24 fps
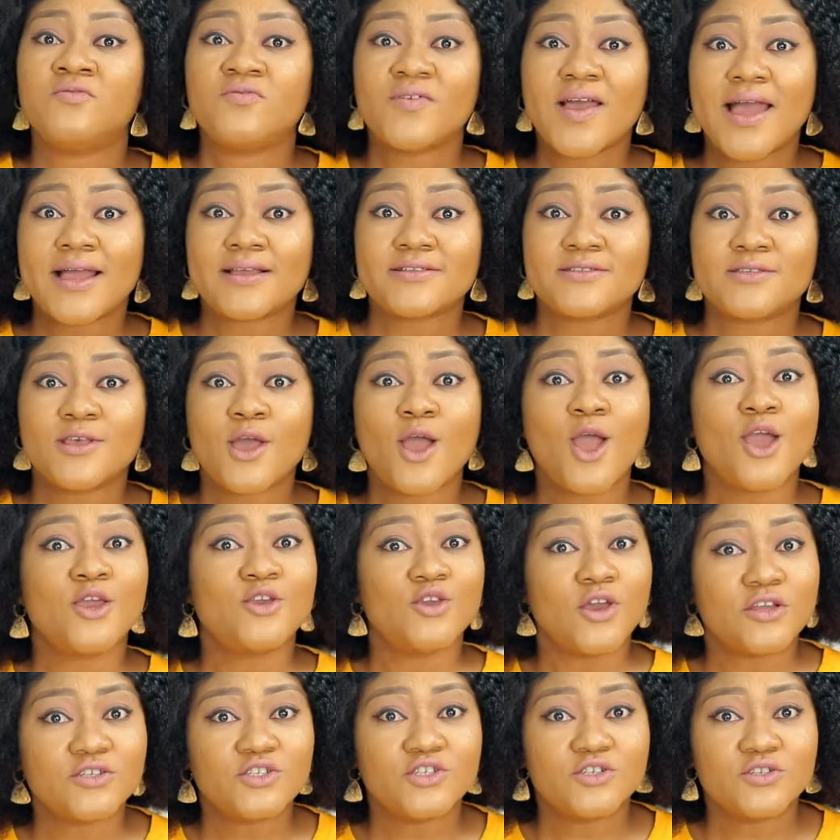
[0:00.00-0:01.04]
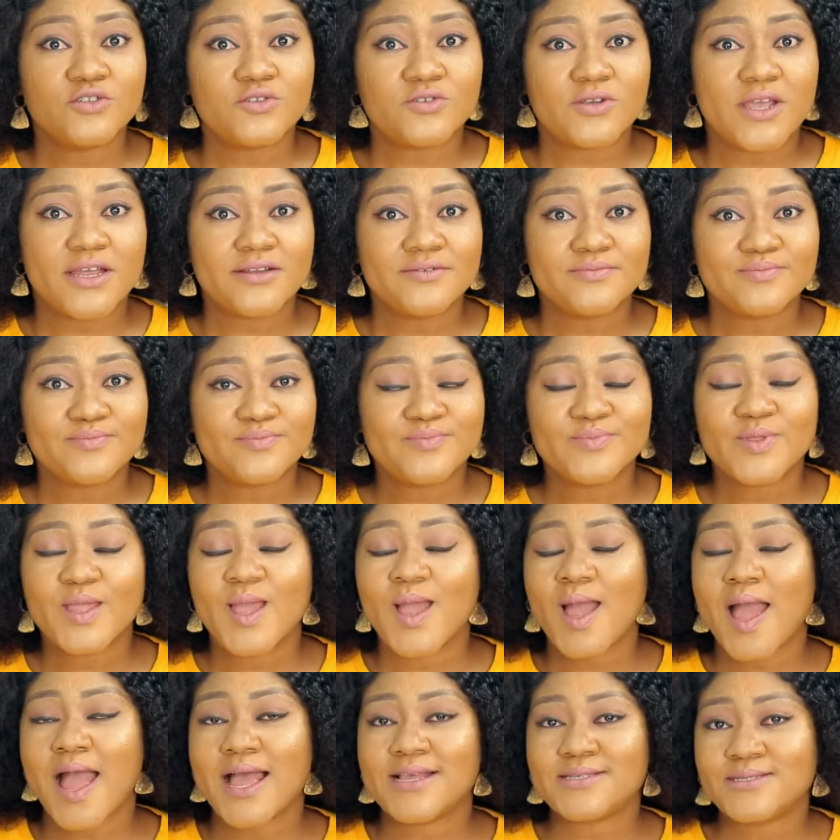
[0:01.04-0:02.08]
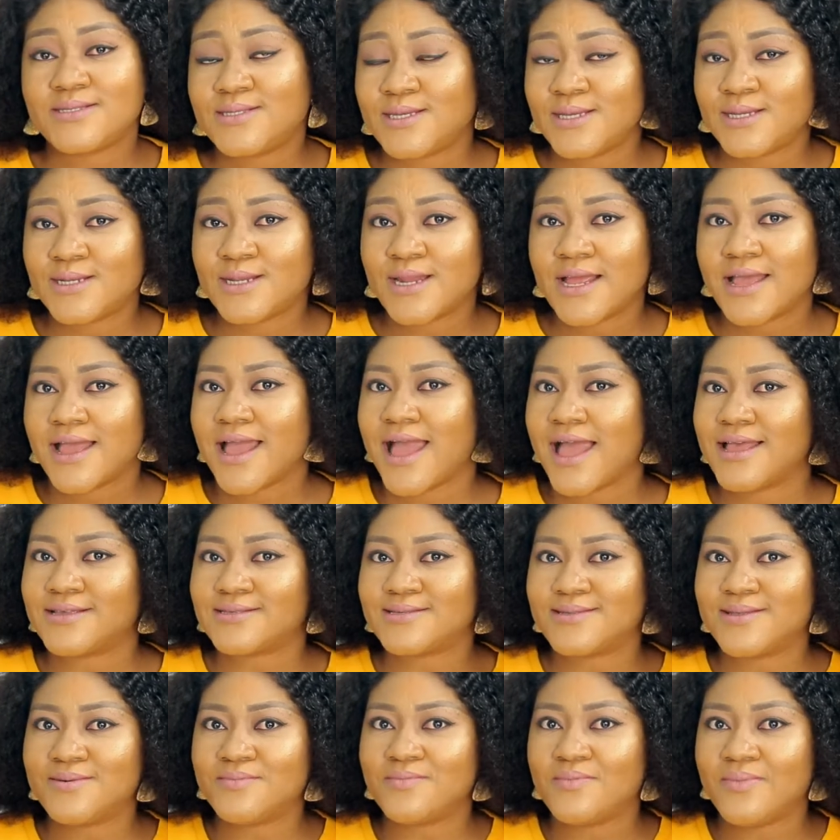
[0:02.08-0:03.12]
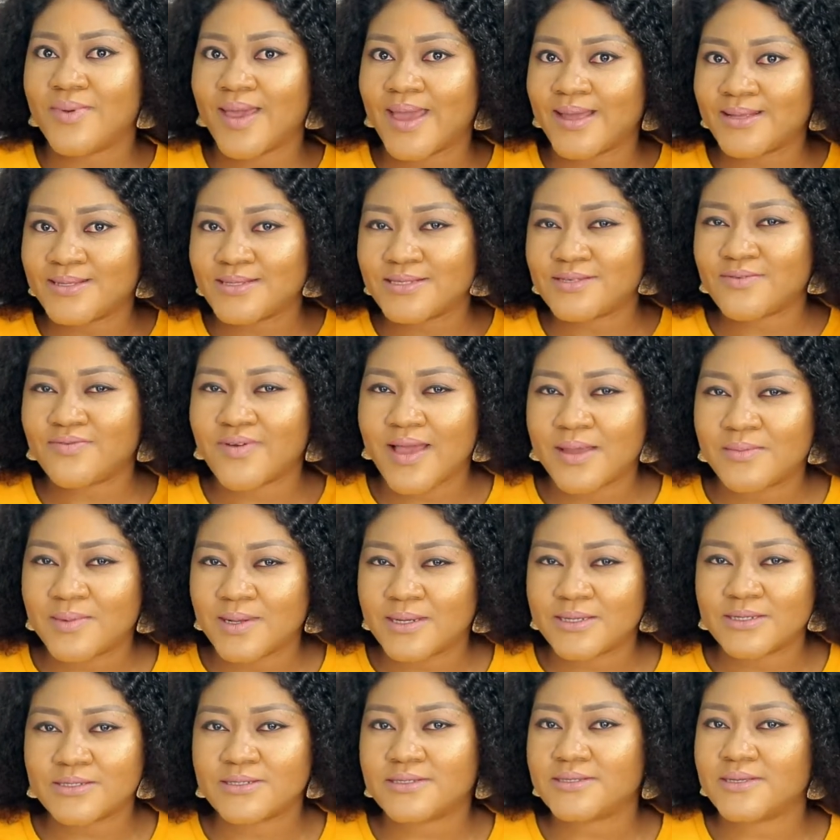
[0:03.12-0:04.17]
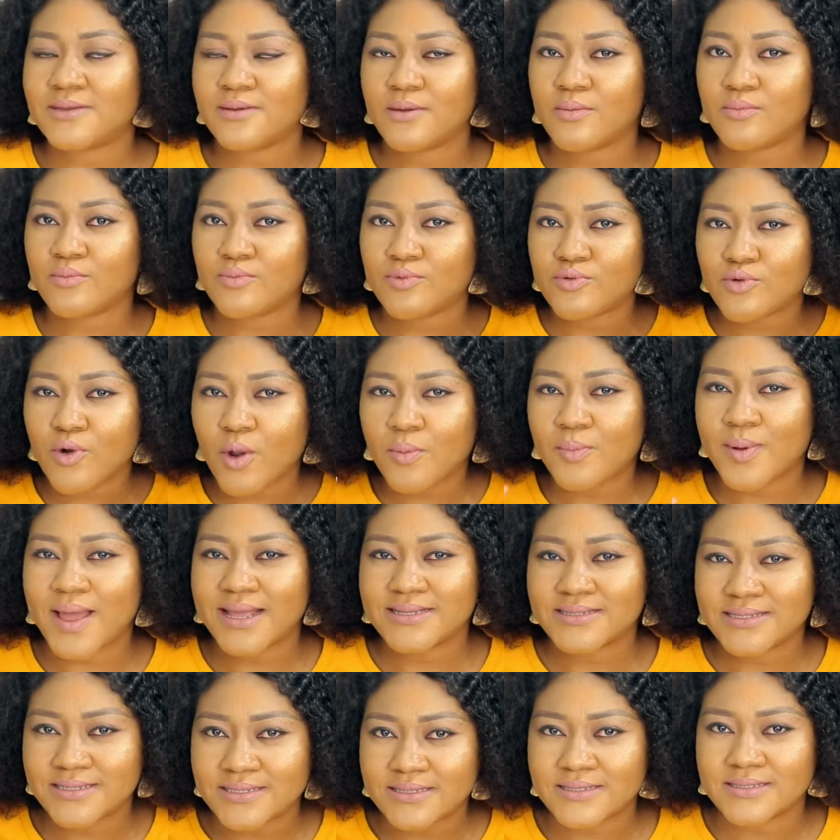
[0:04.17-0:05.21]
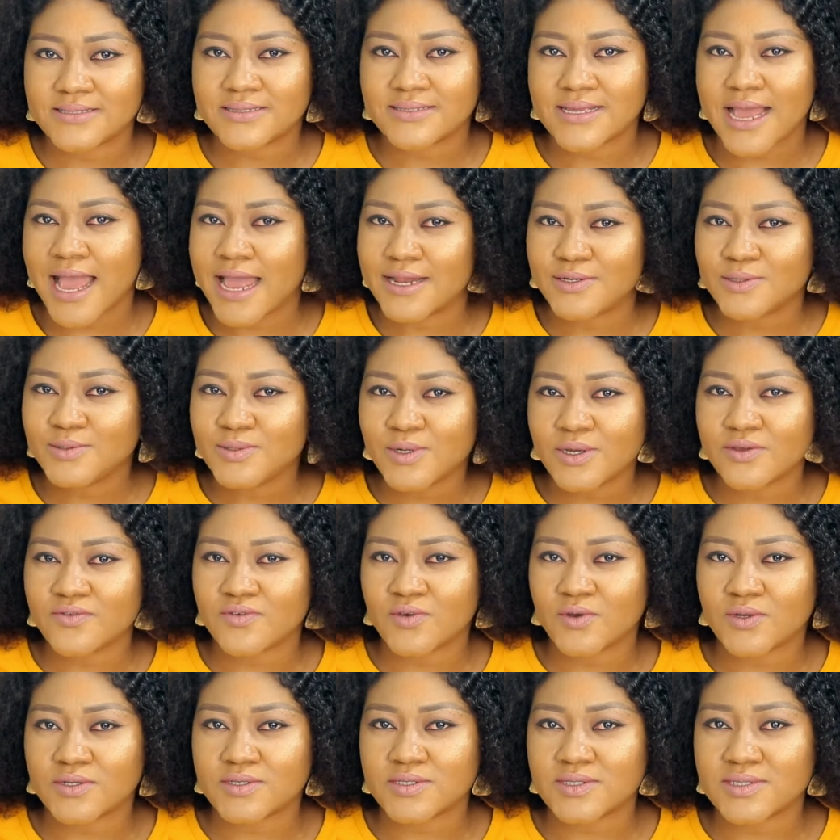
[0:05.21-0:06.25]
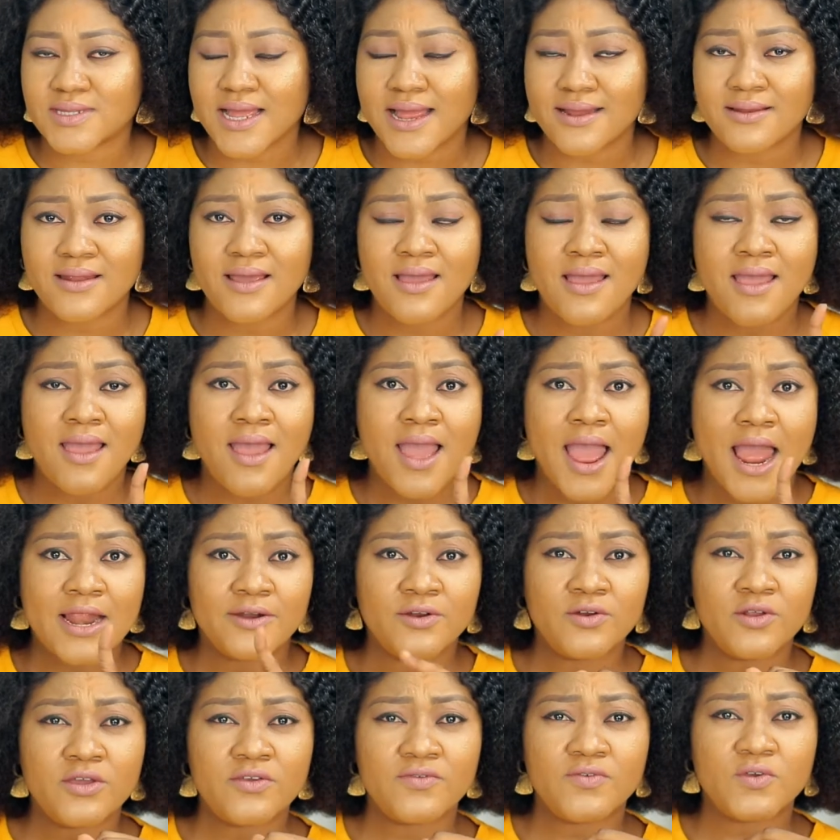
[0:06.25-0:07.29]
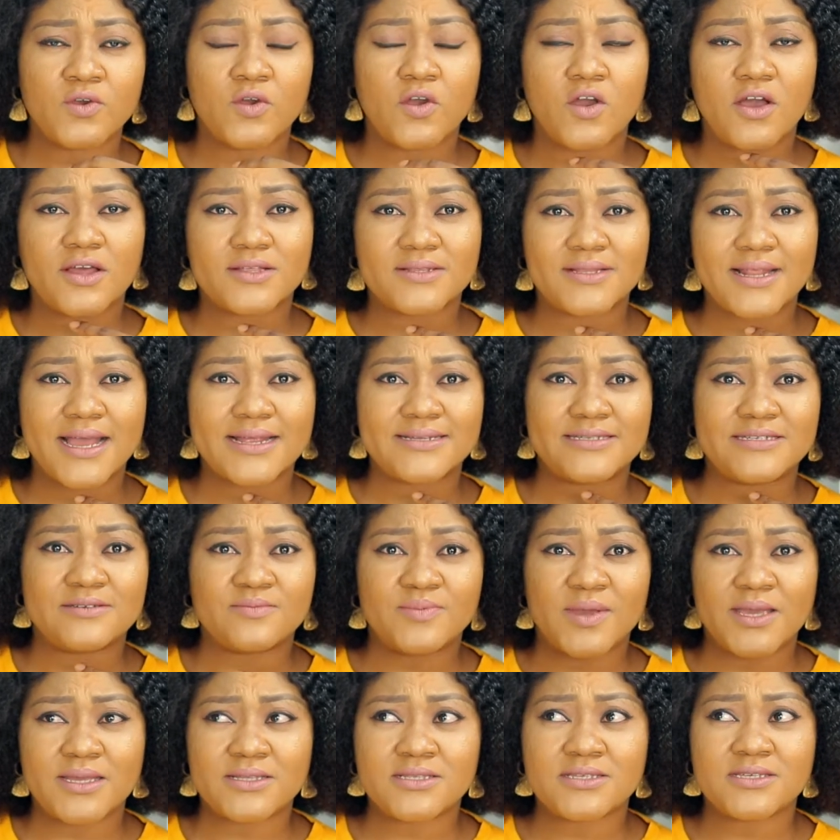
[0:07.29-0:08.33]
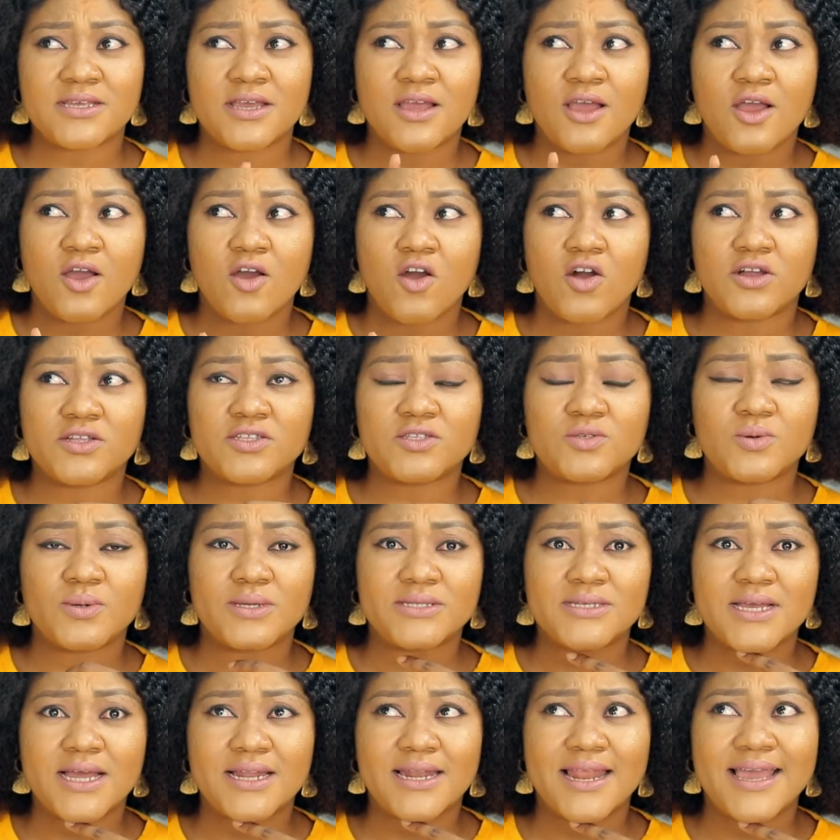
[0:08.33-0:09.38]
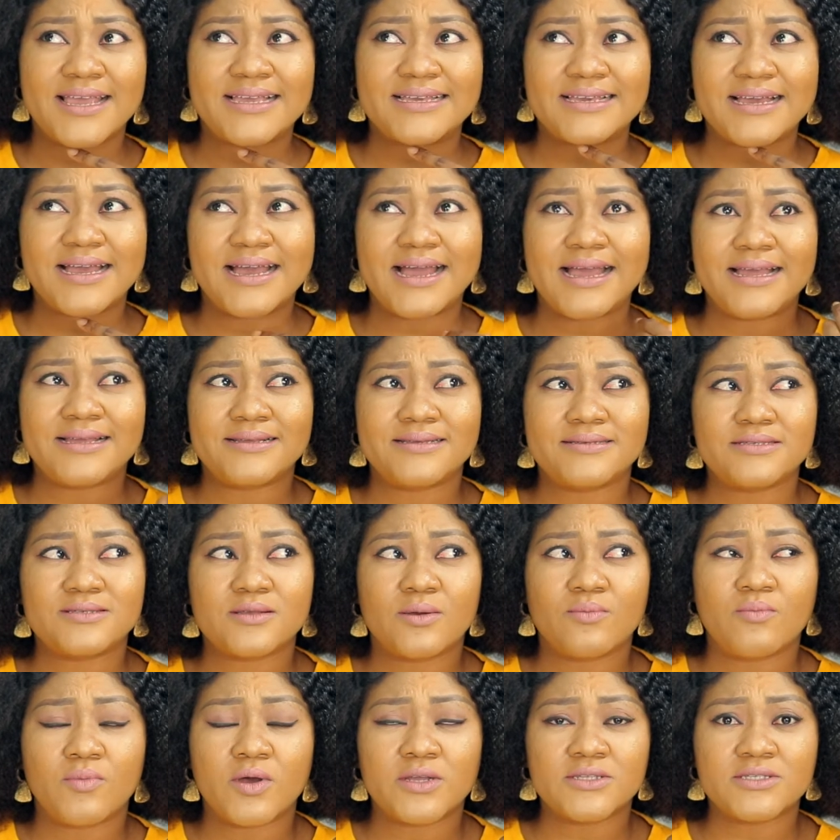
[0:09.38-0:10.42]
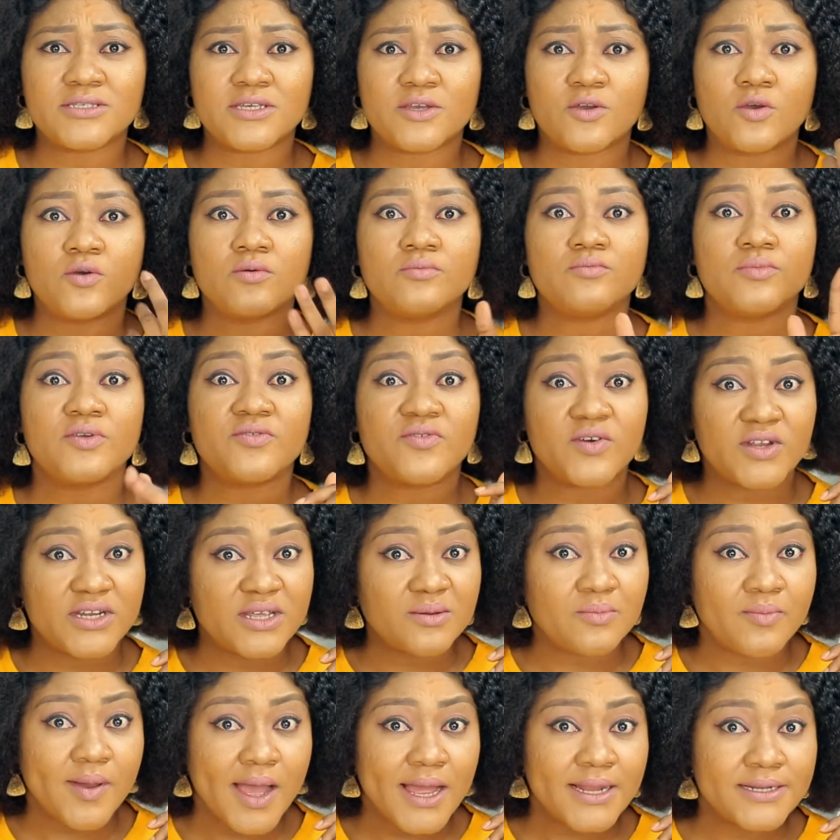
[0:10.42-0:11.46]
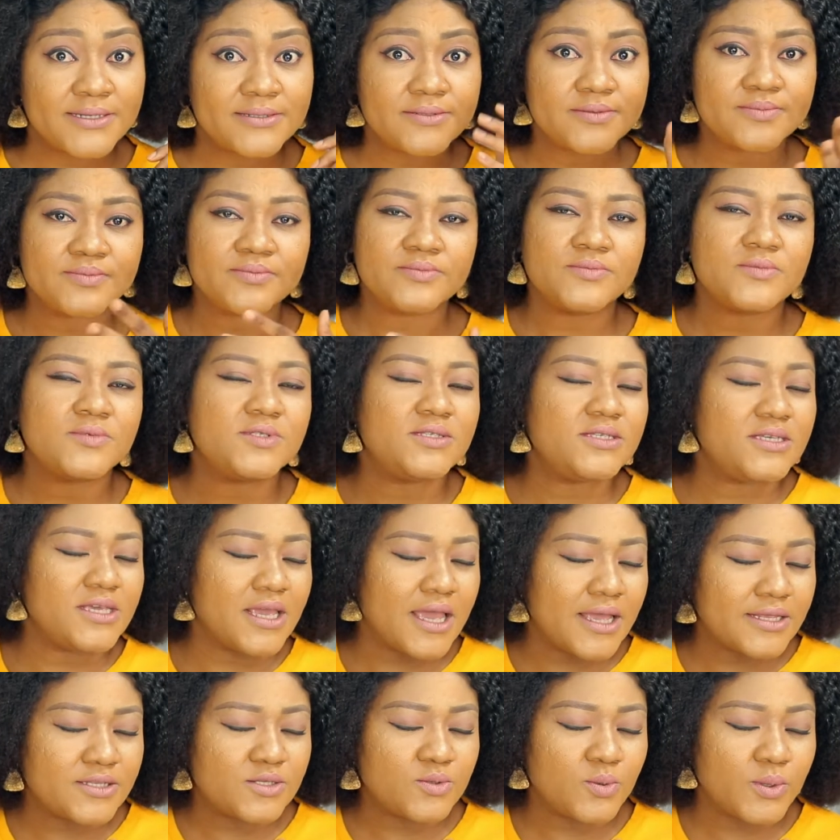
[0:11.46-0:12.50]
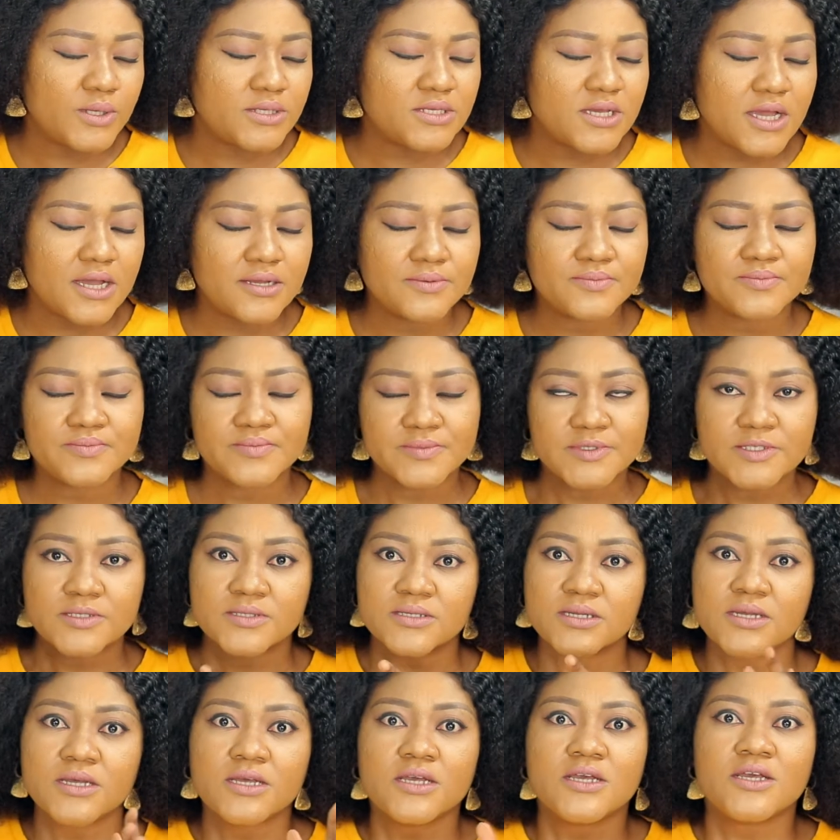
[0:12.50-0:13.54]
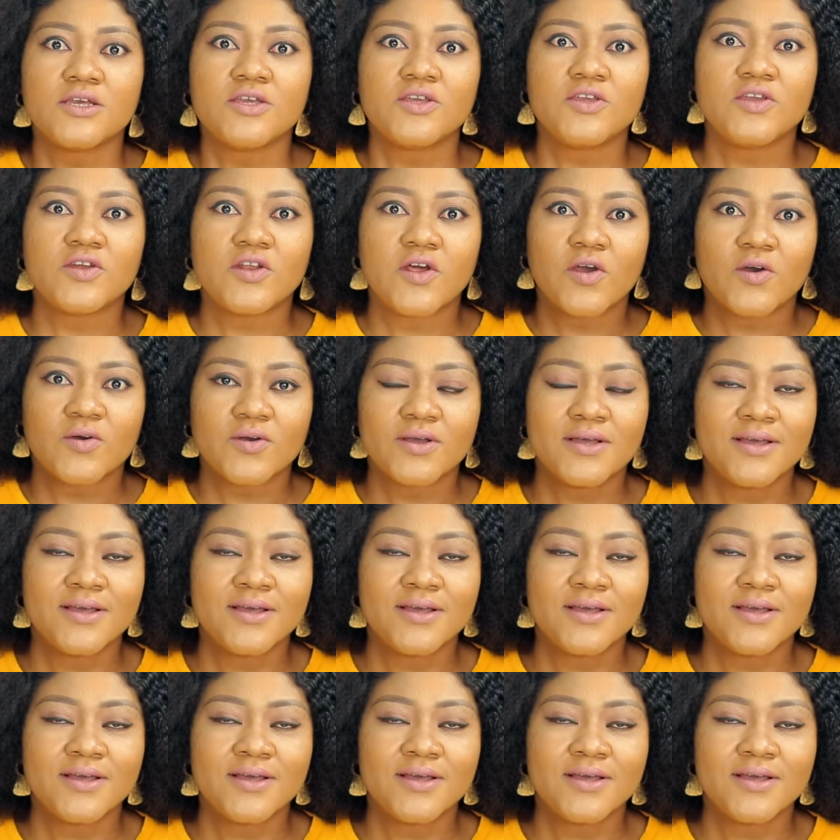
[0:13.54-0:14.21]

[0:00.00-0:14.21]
fact, your children are seen as the men's family's properties. I don't know if you understand. I don't know if you caught that debate on Twitter like some months ago before they banned tier Twitter, you know,